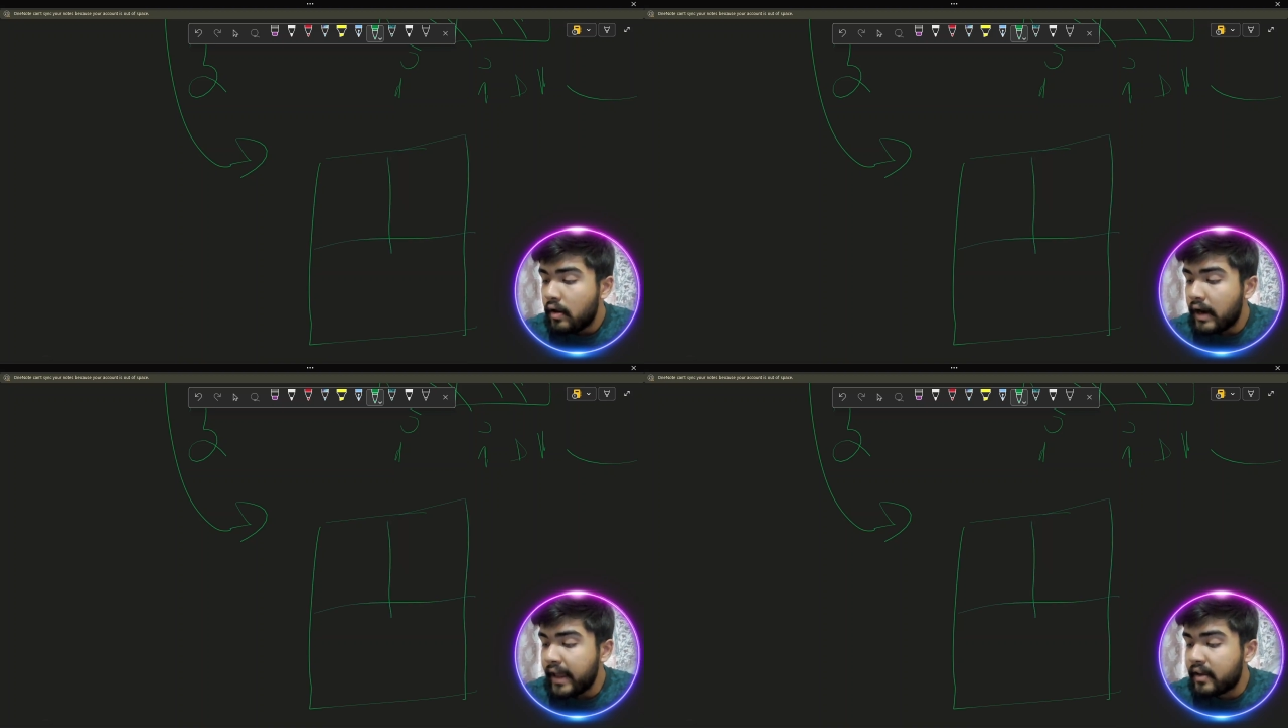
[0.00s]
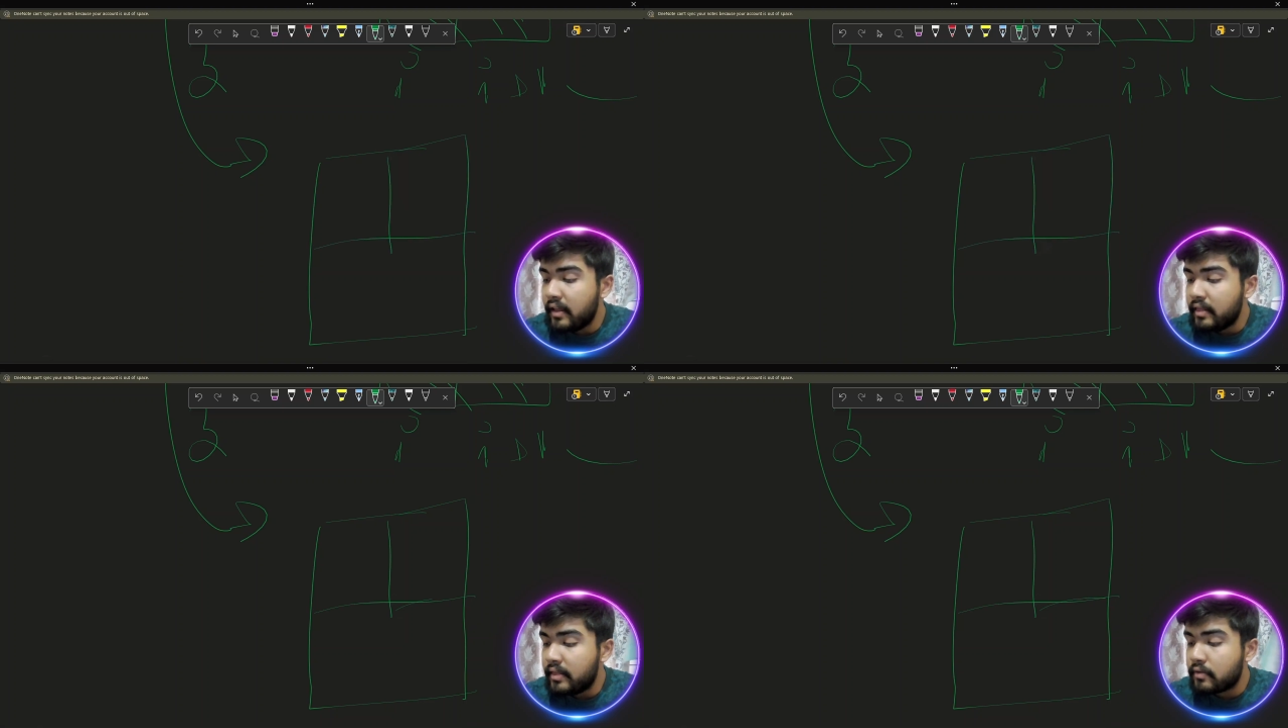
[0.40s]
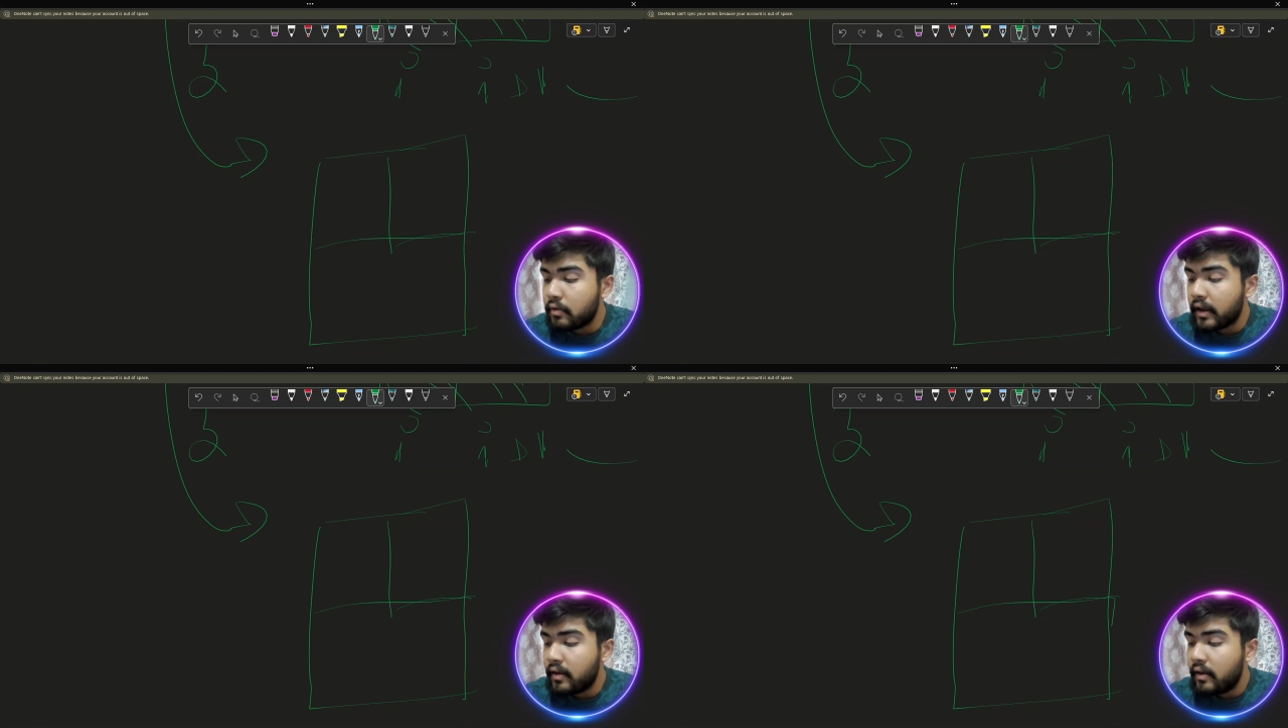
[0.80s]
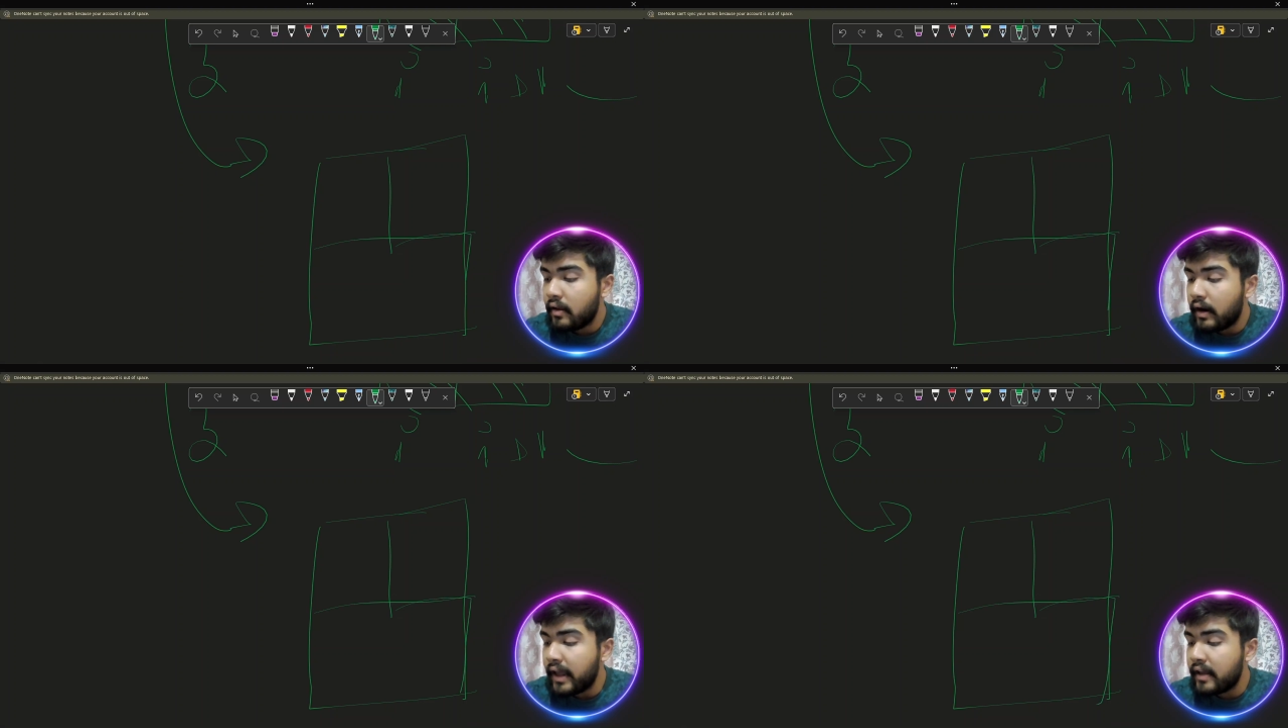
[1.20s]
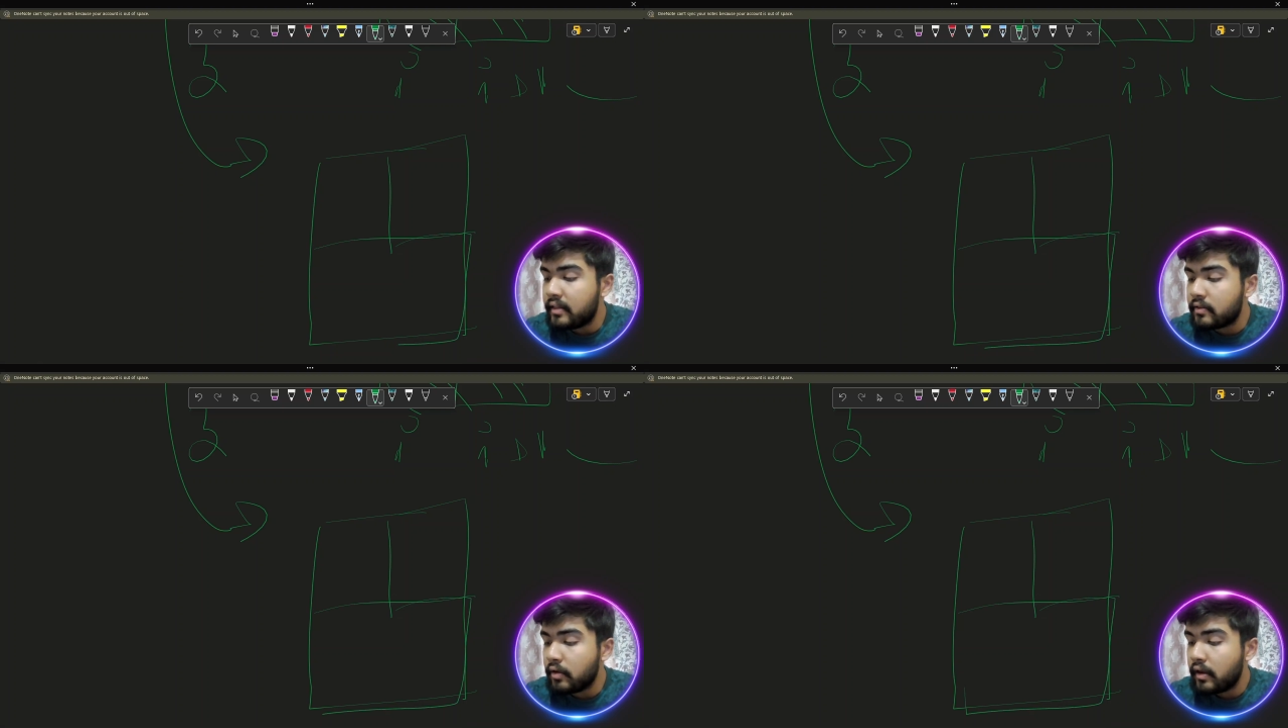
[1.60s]
Like this way,
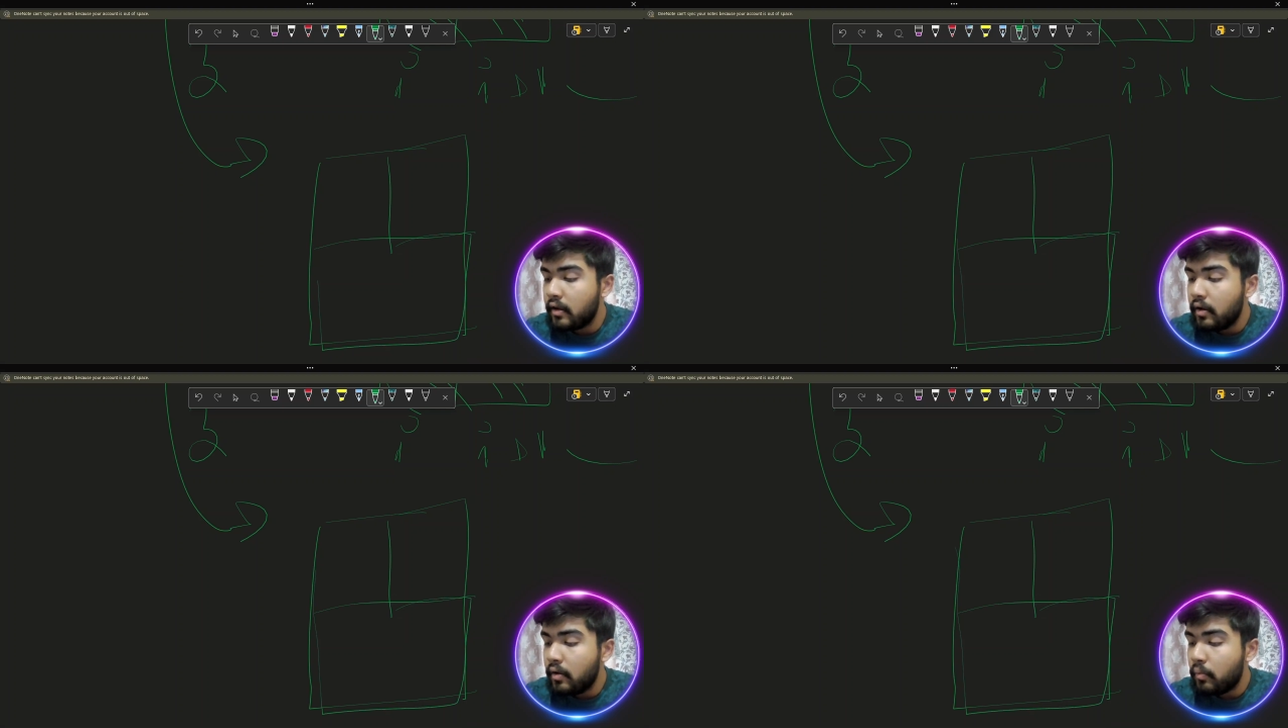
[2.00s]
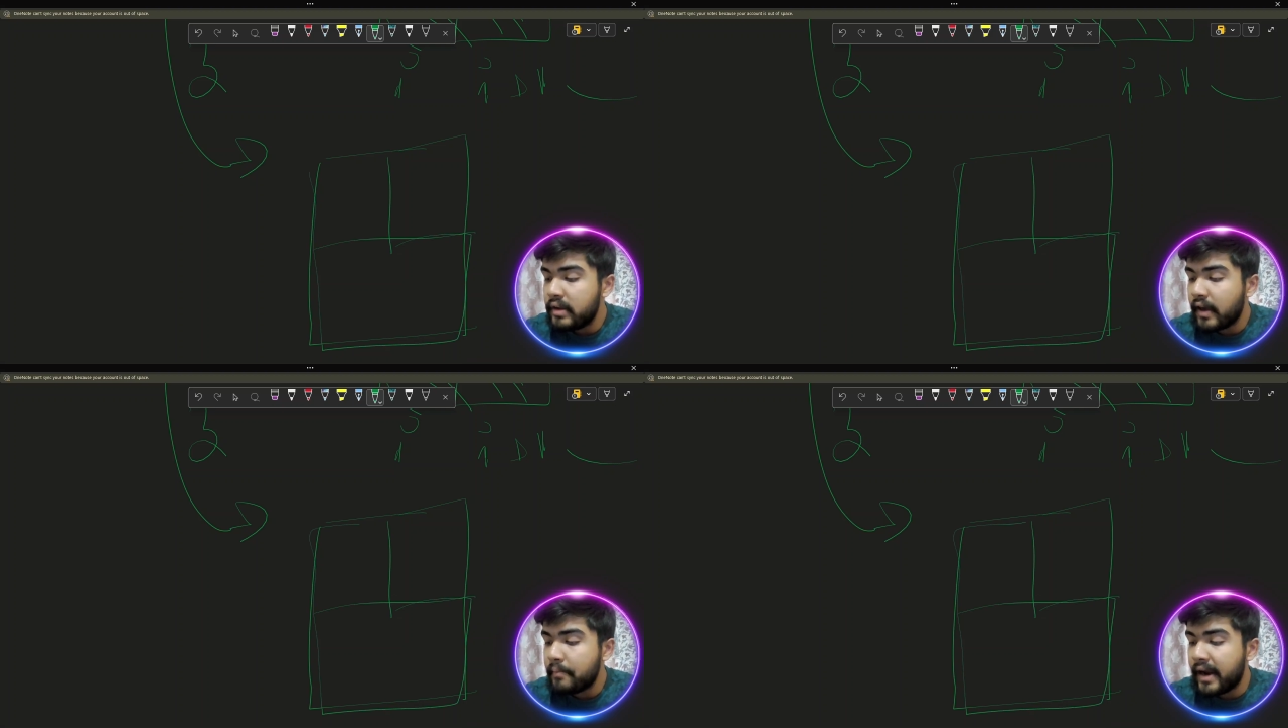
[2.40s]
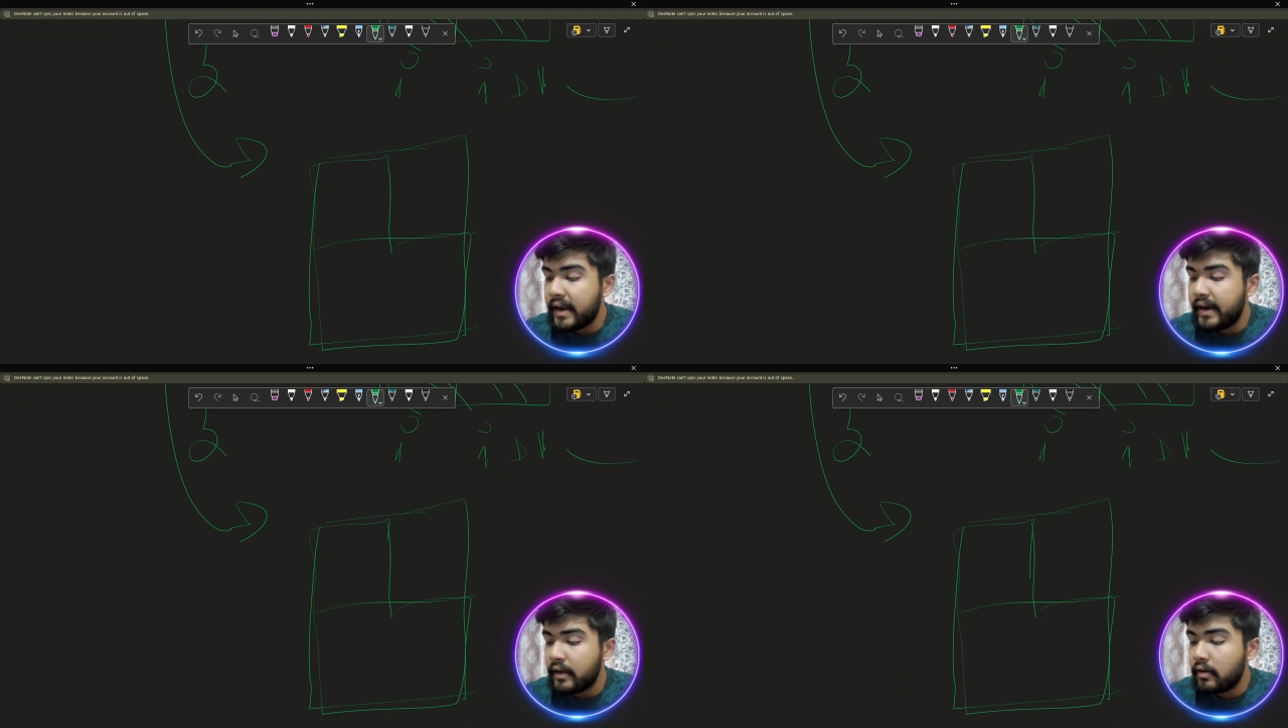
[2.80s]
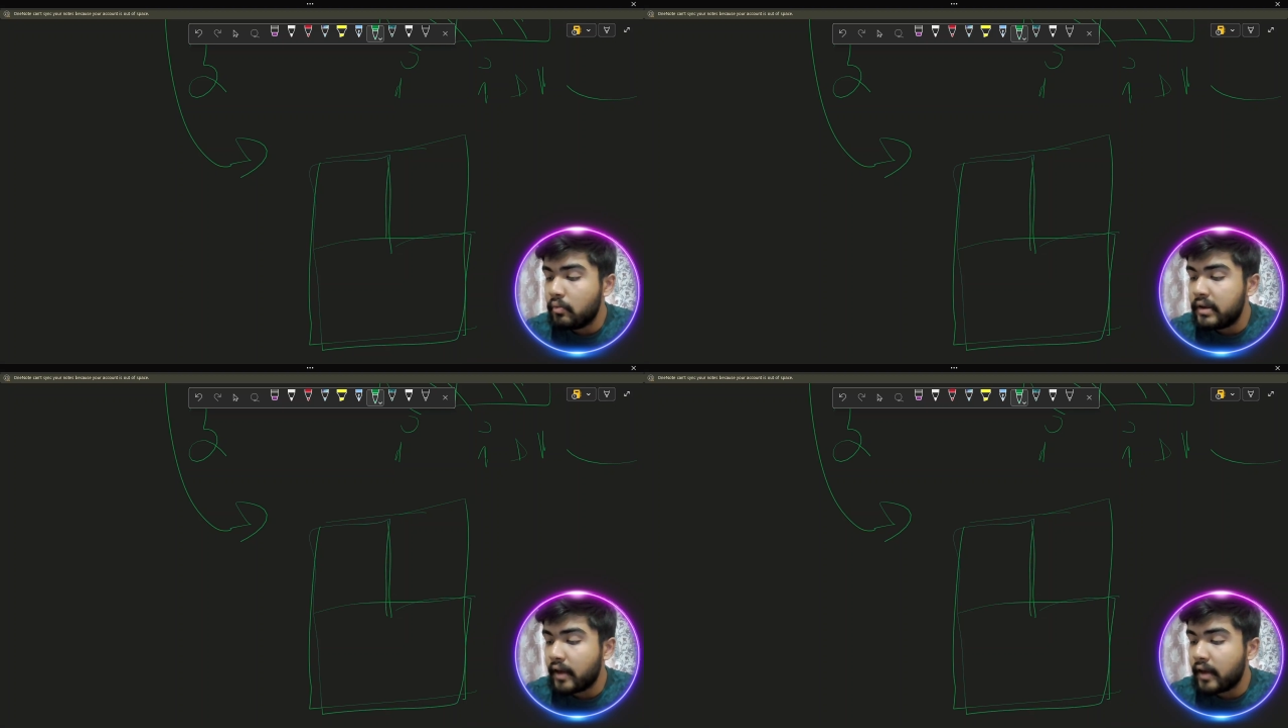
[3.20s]
which I am highlighting.